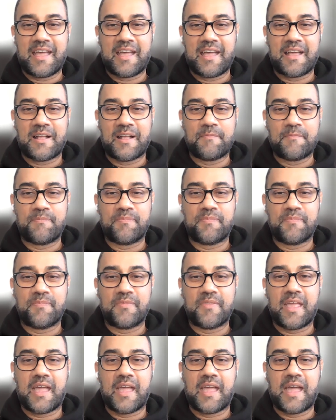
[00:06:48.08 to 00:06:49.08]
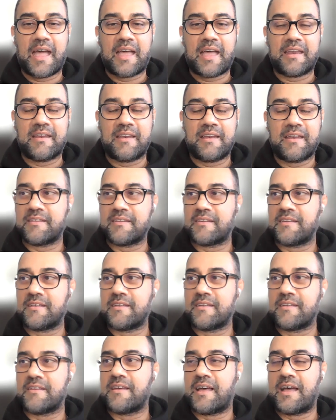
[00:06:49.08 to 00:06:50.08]
Um, and
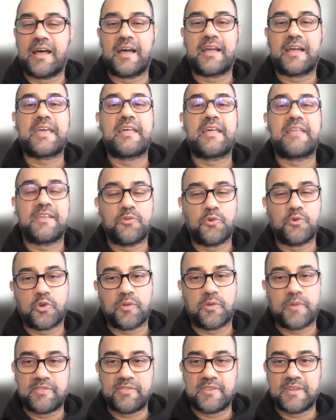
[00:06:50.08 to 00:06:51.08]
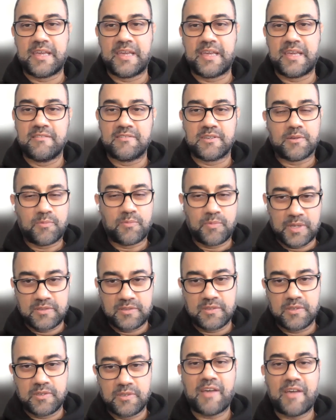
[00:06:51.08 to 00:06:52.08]
uh, again, they talk about the danger,
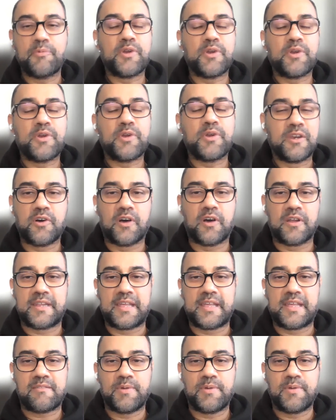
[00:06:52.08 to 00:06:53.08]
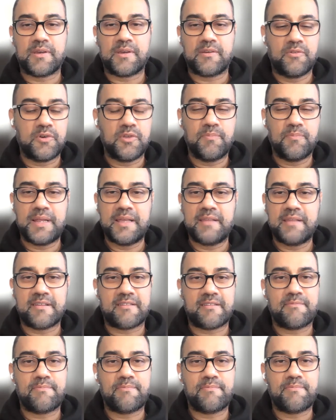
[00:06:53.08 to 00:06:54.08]
which you have put into context, but could you
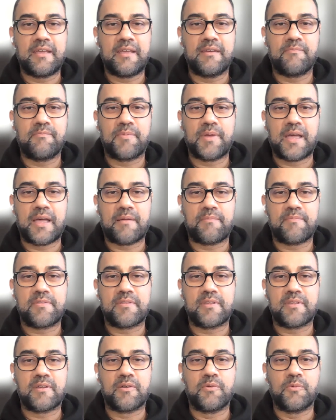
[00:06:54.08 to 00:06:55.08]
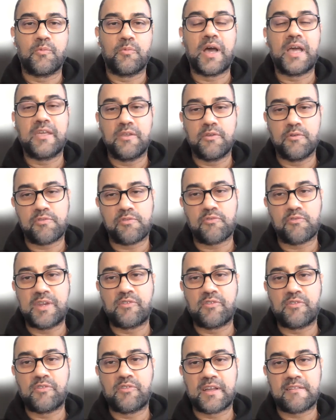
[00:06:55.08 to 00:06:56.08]
please explain perhaps uh, why use
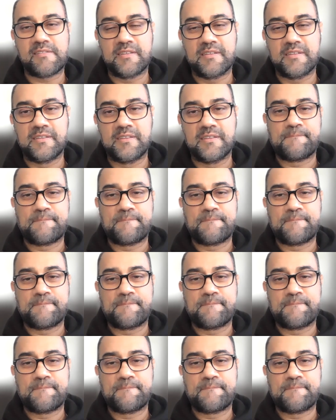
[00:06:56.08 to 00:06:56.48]
three drugs?